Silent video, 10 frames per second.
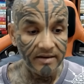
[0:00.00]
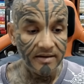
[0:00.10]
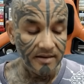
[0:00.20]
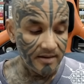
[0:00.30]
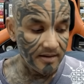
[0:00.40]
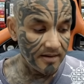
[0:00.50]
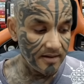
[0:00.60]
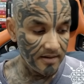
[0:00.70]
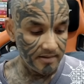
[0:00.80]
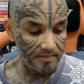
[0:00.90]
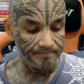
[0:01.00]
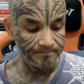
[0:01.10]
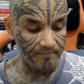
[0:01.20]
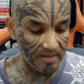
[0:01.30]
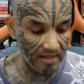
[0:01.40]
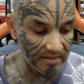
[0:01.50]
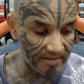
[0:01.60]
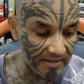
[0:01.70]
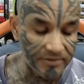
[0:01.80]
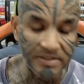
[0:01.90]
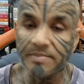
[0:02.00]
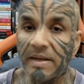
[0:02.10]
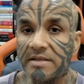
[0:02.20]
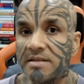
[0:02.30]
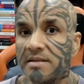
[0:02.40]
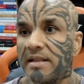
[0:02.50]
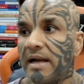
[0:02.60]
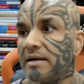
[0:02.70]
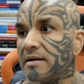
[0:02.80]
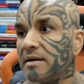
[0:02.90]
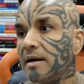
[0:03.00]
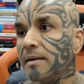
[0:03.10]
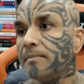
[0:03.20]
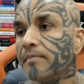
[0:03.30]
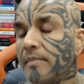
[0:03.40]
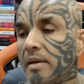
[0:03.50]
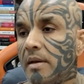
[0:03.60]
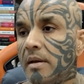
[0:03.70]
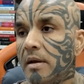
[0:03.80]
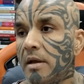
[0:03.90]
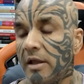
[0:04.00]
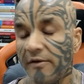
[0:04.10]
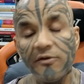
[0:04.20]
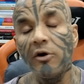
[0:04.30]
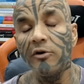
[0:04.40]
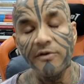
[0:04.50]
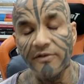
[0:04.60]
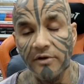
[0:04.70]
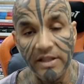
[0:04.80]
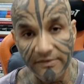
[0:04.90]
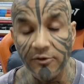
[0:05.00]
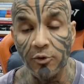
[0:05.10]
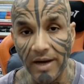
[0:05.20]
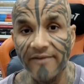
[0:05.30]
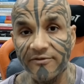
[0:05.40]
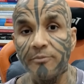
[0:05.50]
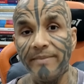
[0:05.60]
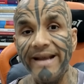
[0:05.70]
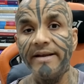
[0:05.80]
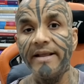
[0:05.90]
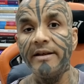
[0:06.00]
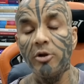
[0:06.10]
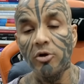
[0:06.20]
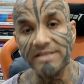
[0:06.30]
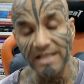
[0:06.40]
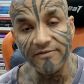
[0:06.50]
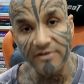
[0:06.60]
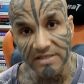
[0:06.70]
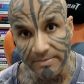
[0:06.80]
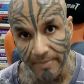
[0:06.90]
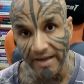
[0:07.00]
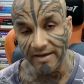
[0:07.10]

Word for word: uh, I'll tell you this much, that uh, if you want to, if you have to maintain your self-respect